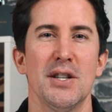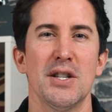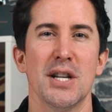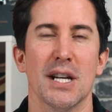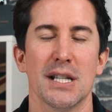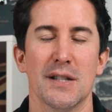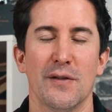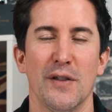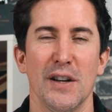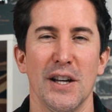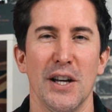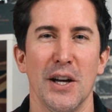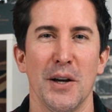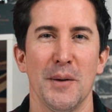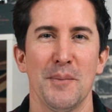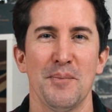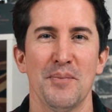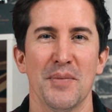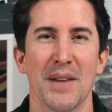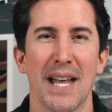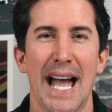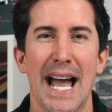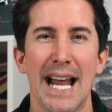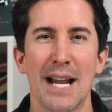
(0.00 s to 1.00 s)
just for you.
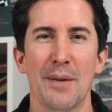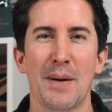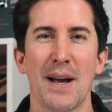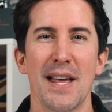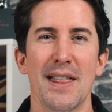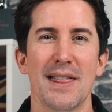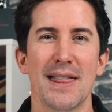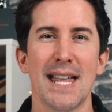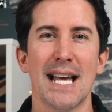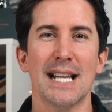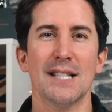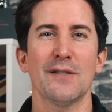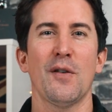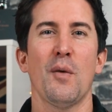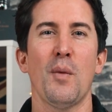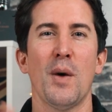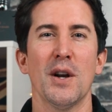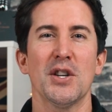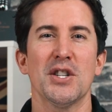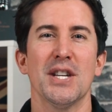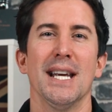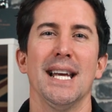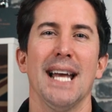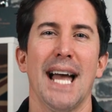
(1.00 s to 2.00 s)
Anyway, thanks for
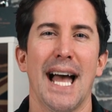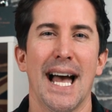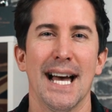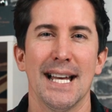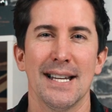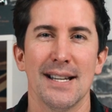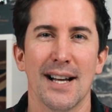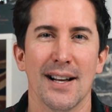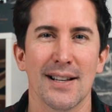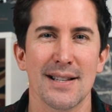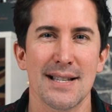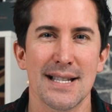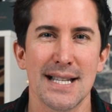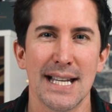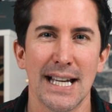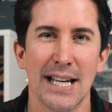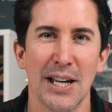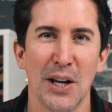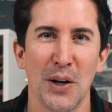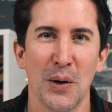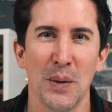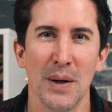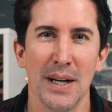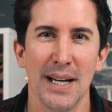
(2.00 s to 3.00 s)
watching and I'll see
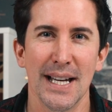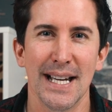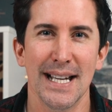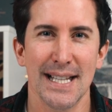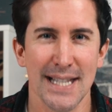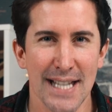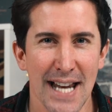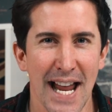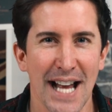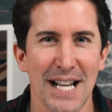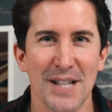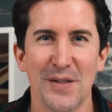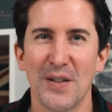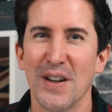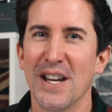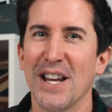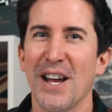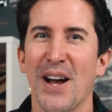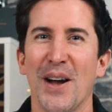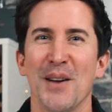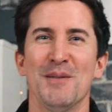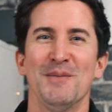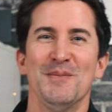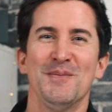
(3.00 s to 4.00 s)
you in the next
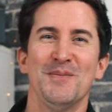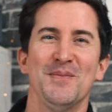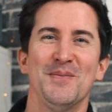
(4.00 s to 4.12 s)
video.